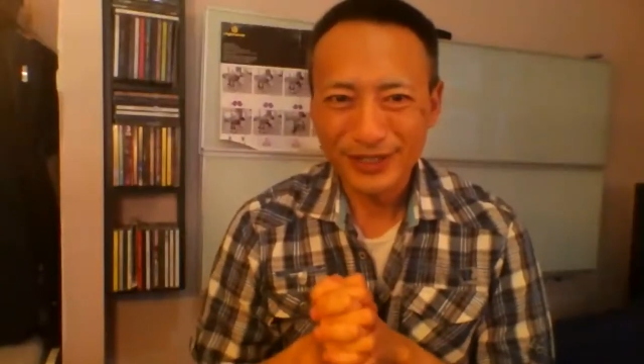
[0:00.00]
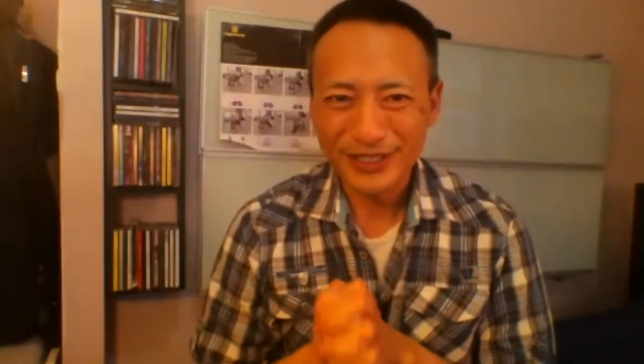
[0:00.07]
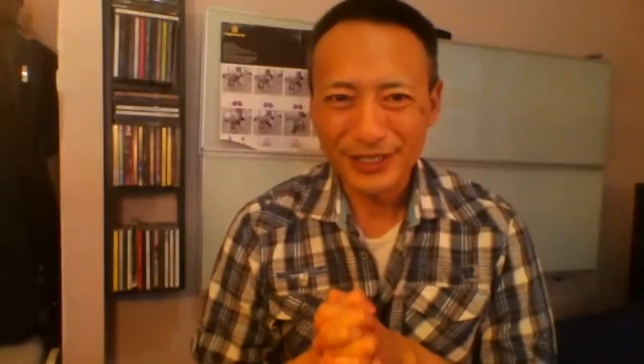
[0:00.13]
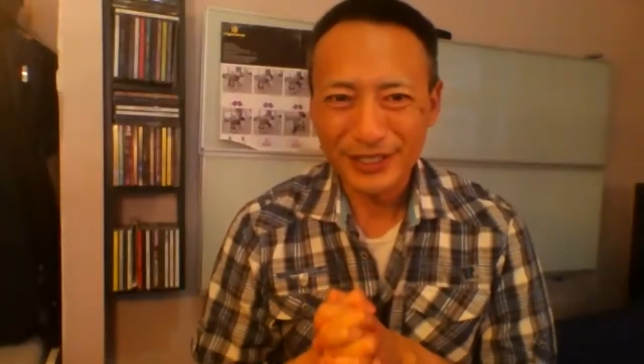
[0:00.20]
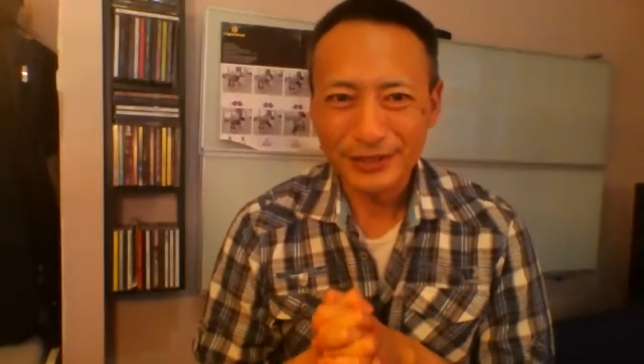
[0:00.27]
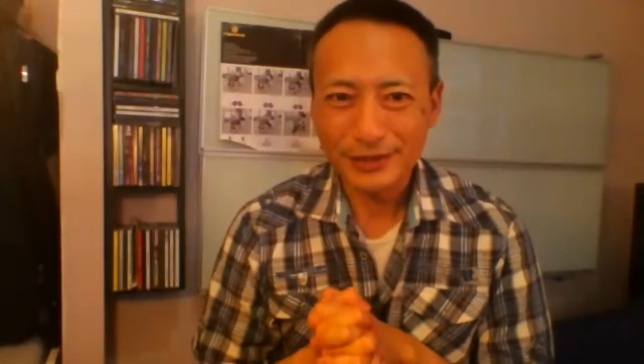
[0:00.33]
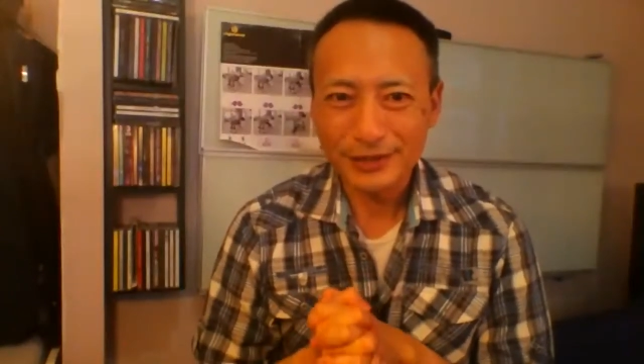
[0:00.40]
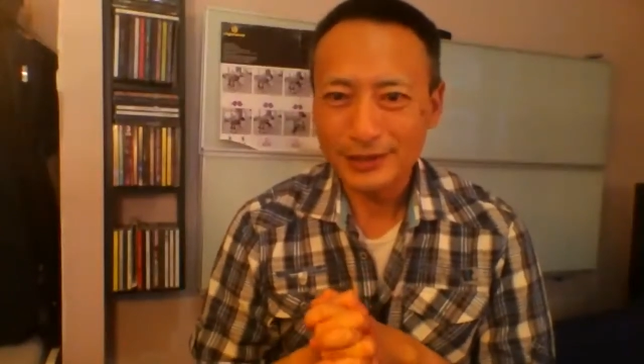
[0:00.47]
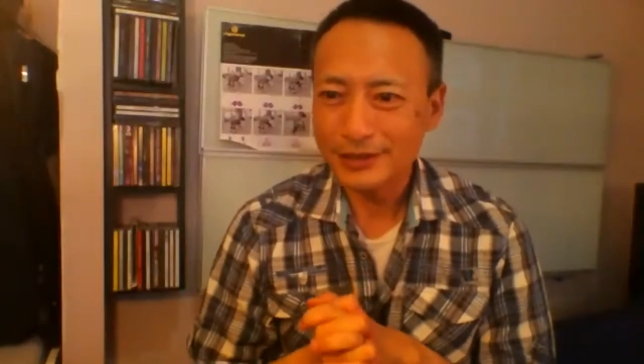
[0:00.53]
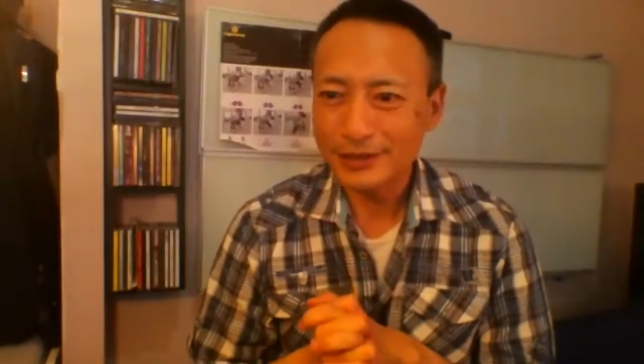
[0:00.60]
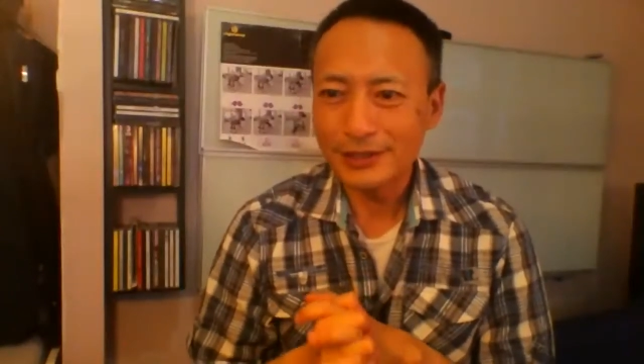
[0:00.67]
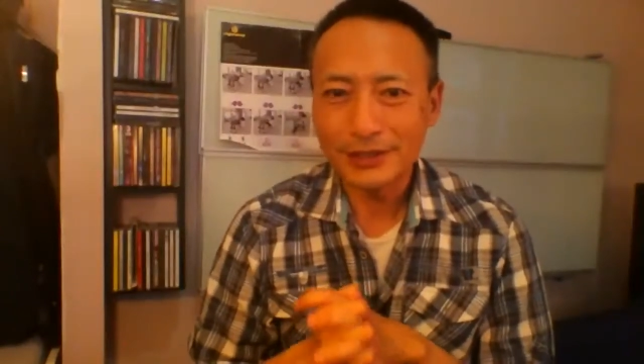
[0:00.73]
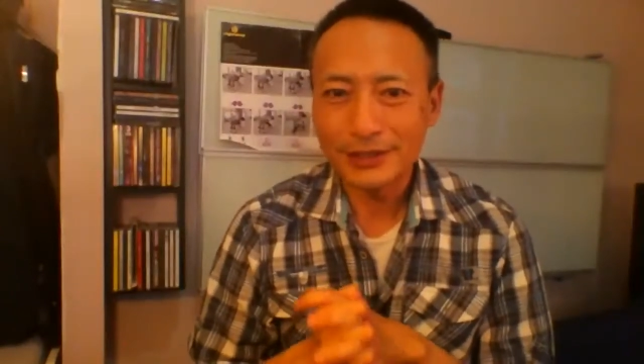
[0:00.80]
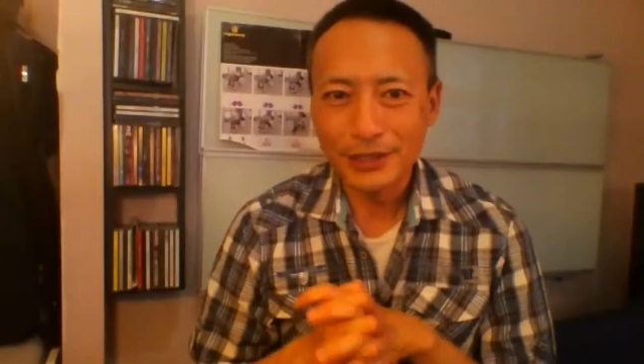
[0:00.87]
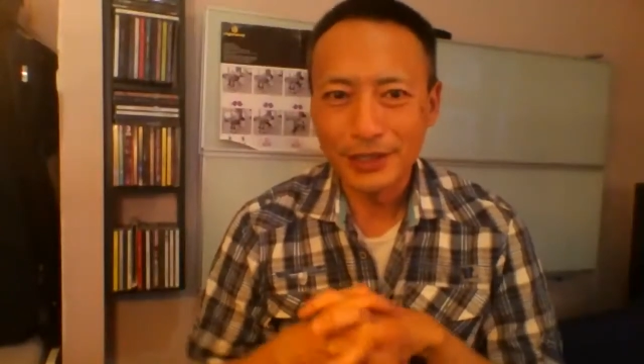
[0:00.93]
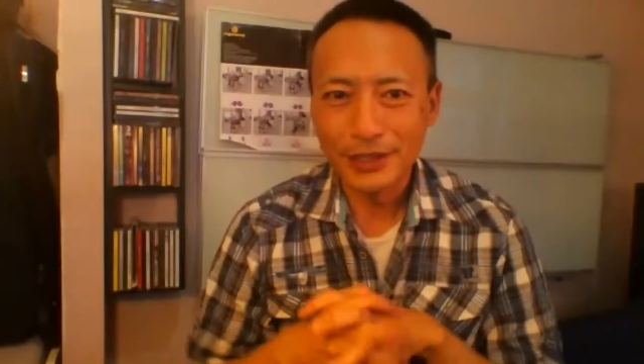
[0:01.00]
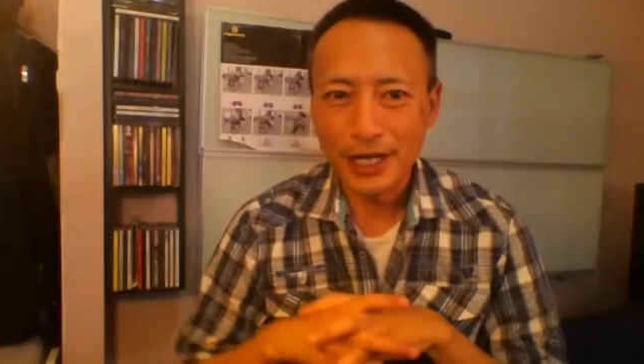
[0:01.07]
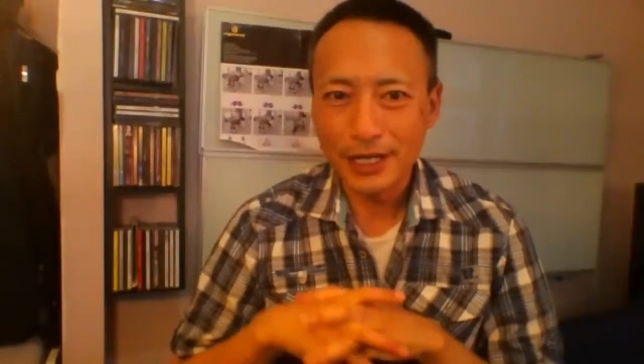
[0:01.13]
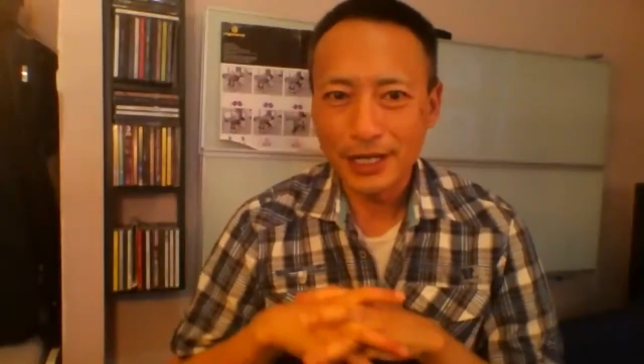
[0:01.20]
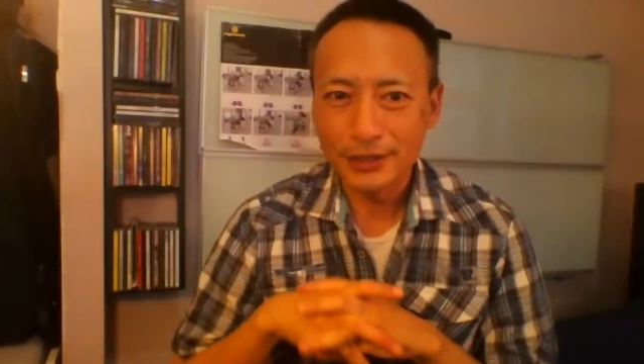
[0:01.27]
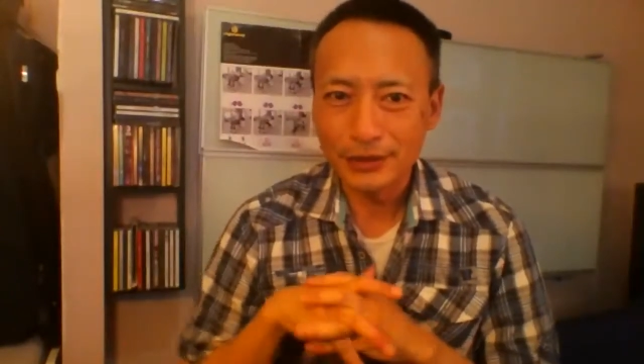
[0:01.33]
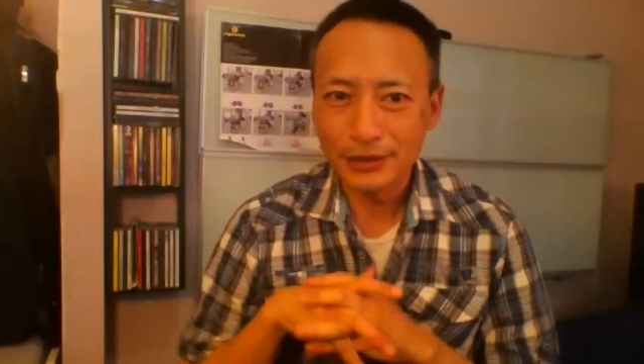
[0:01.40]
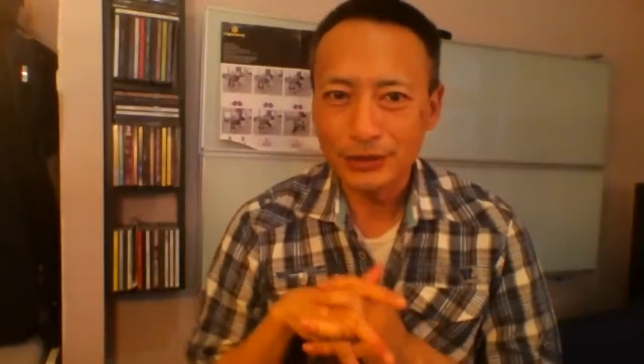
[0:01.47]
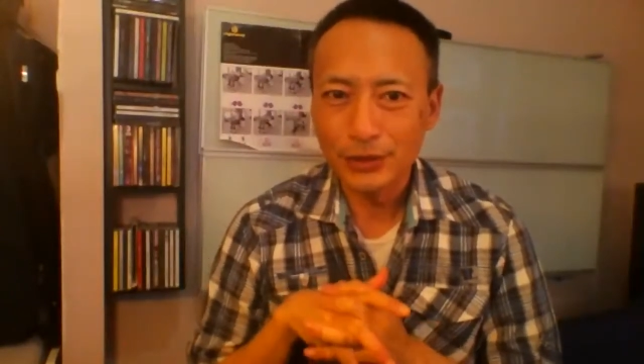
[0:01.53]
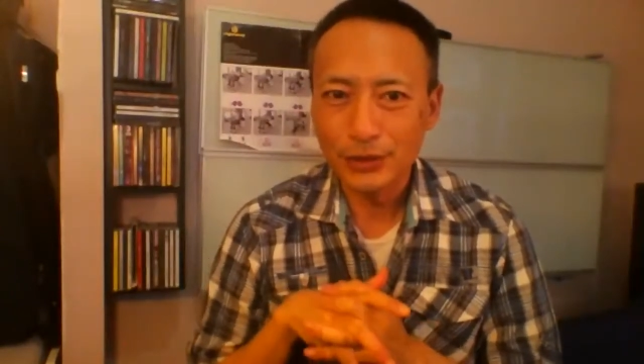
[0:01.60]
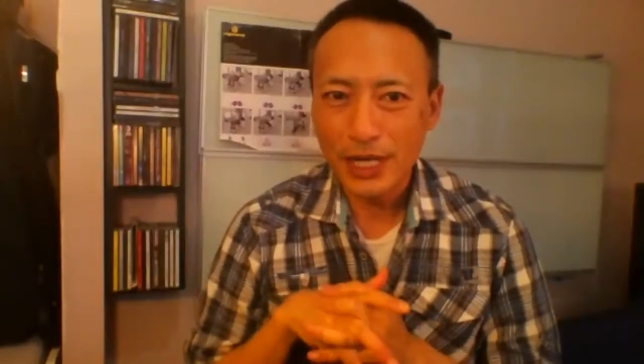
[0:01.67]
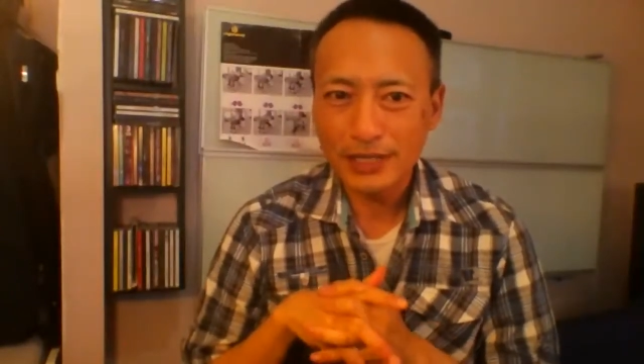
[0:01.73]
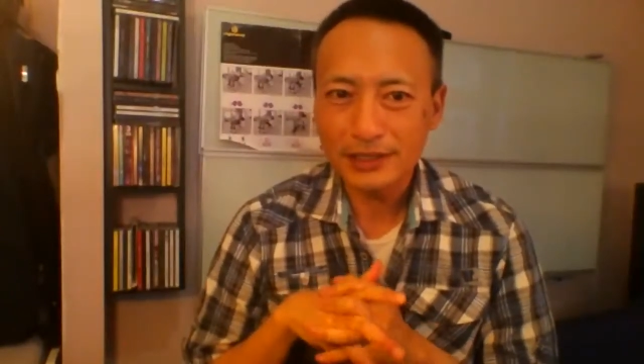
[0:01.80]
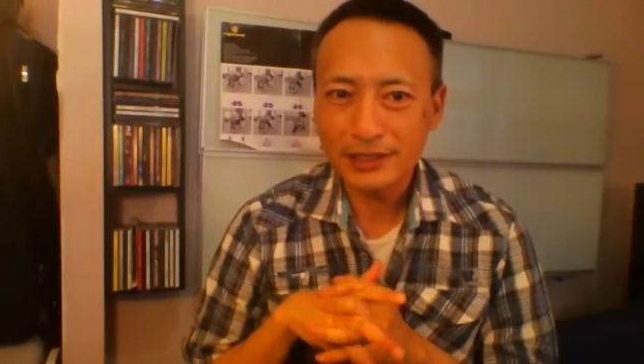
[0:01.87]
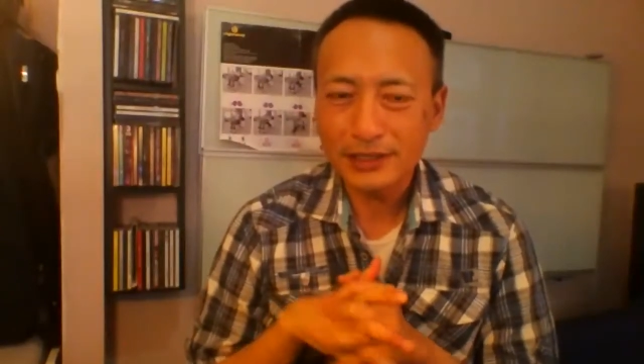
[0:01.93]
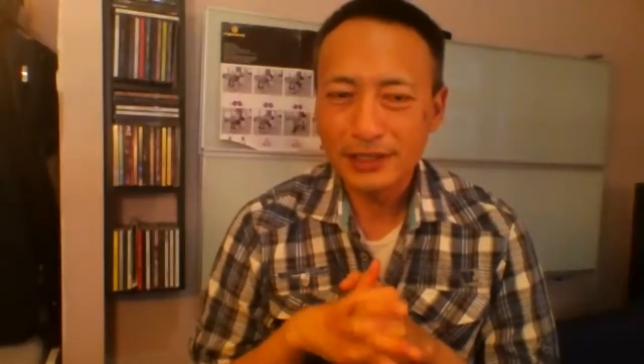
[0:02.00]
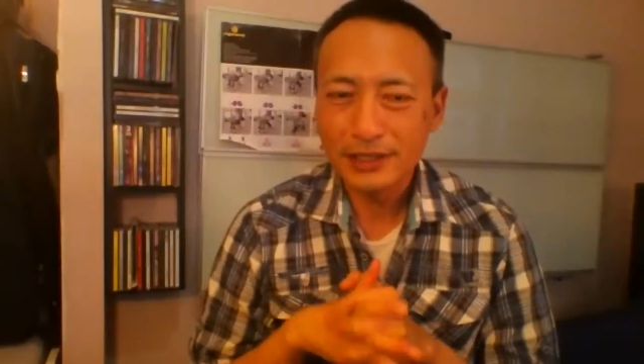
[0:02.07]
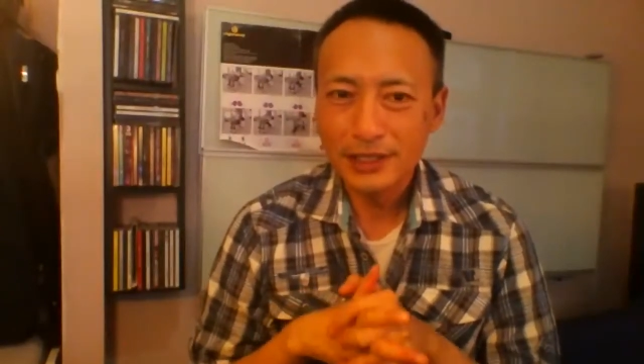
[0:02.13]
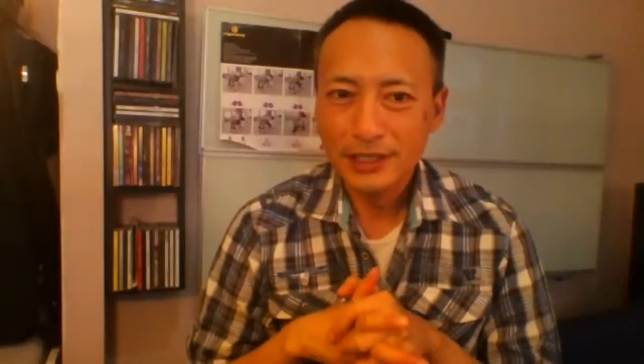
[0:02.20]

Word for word: Dees? Is he still on in the U.S.?